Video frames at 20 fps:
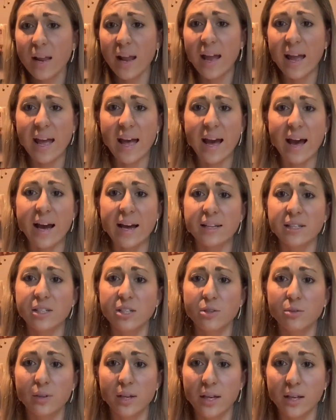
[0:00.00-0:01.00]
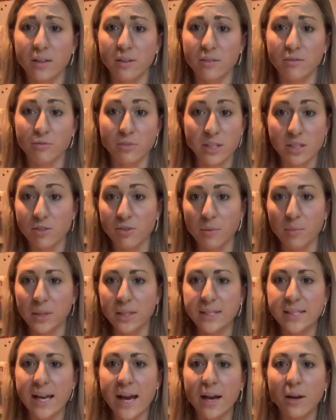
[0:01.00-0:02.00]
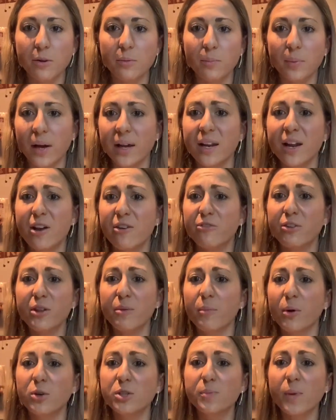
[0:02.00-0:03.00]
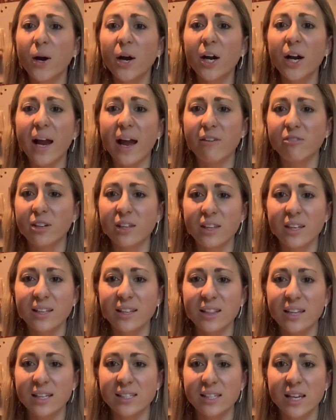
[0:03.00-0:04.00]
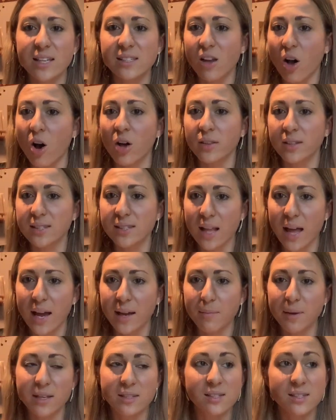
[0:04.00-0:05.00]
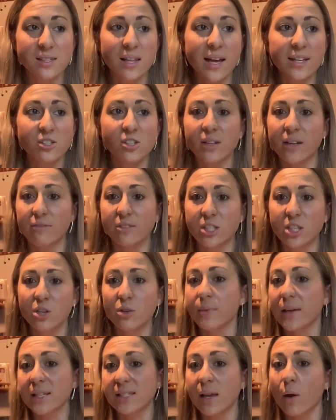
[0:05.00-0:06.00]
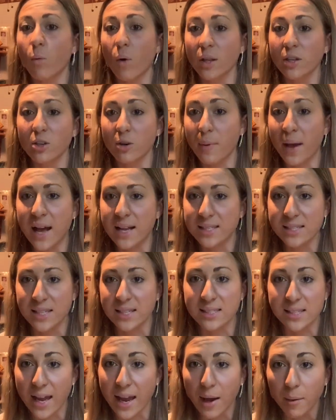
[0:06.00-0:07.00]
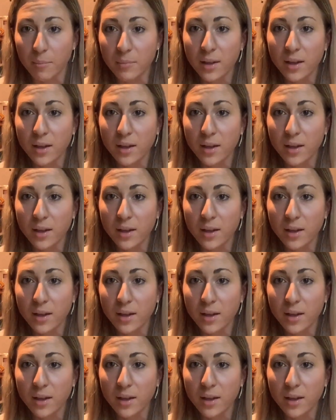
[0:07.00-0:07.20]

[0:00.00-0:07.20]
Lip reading: and you can re-scribble it down. But for the most part, everything that they say is on the slide because the slides are given to you because they want you to pass the exam.